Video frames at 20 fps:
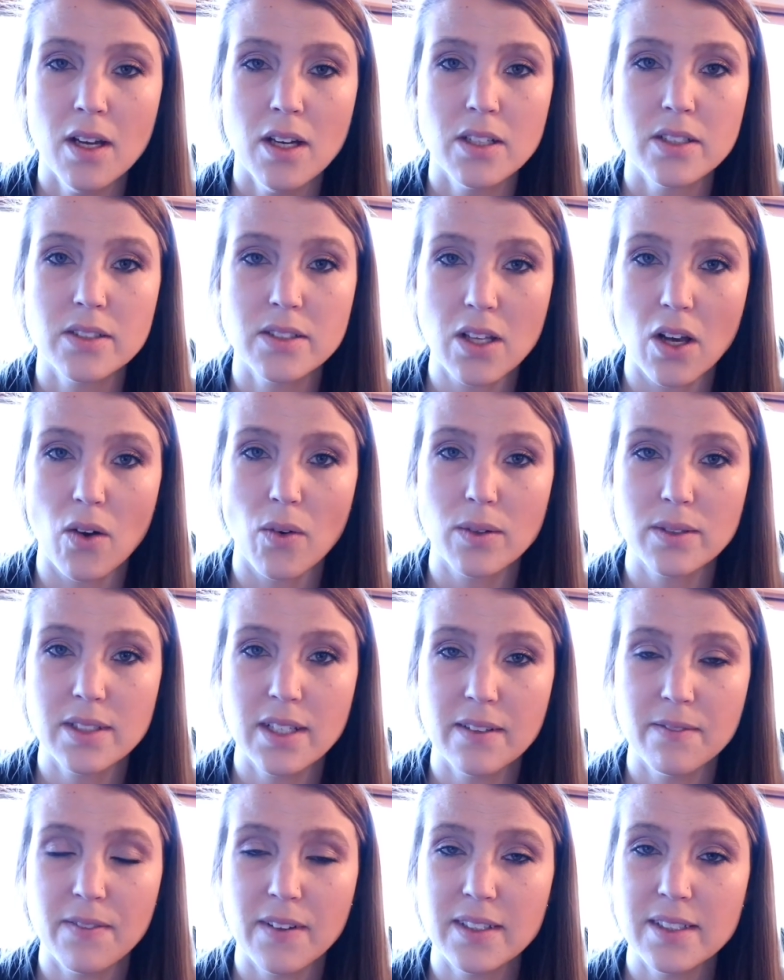So
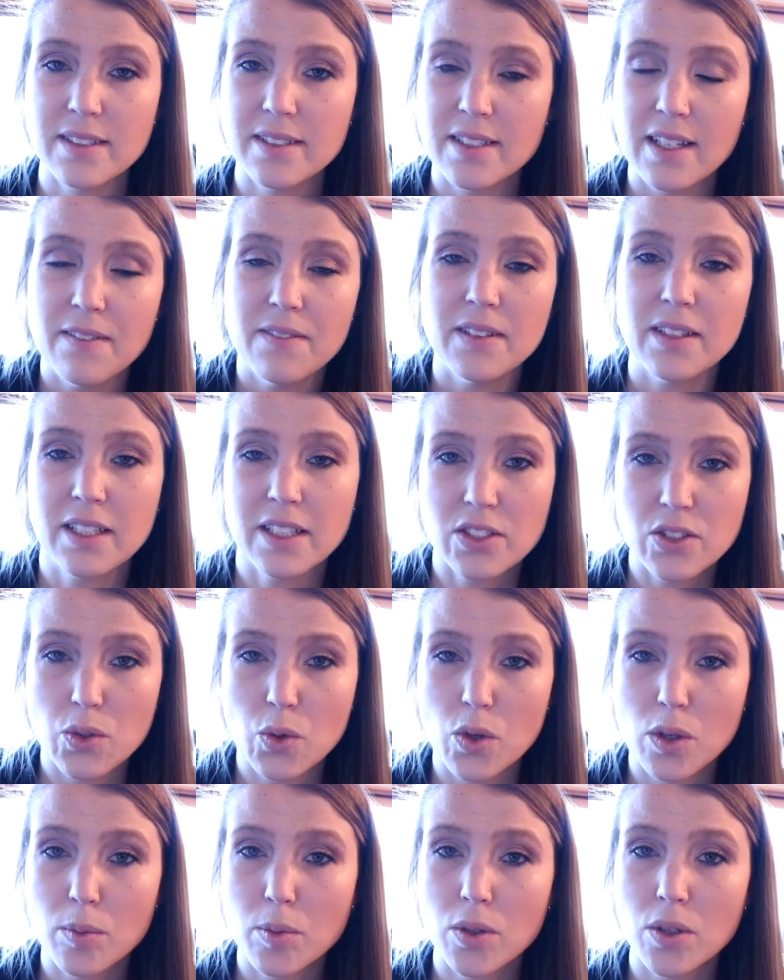definitely
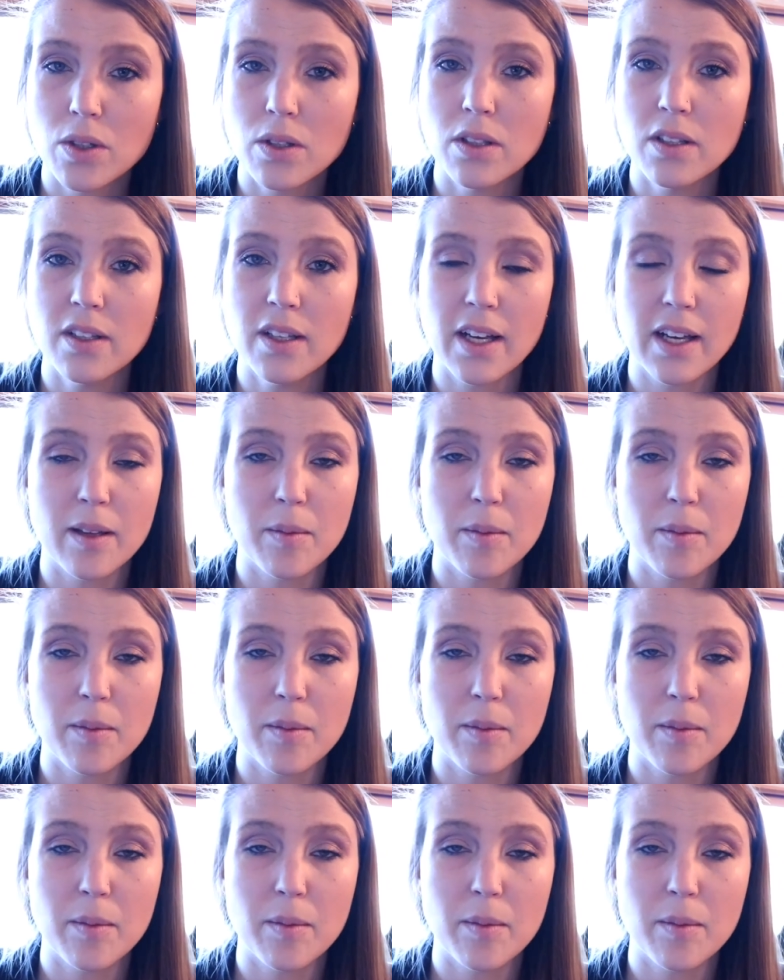doable.